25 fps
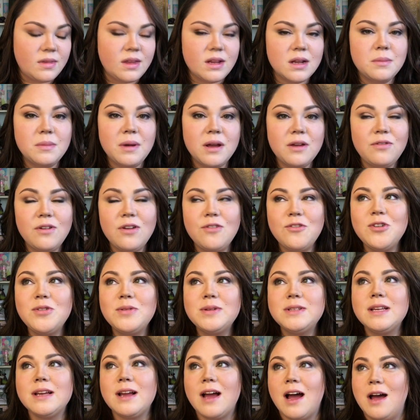My favorite
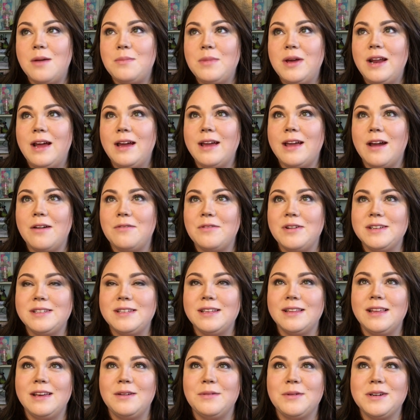was a comment I got
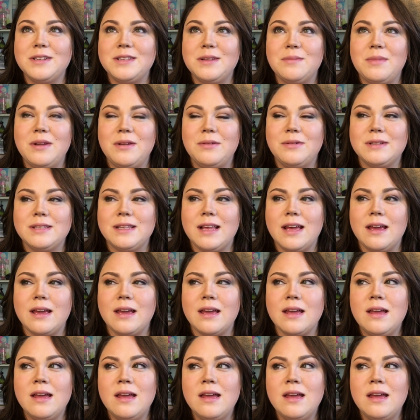recently where somebody was like,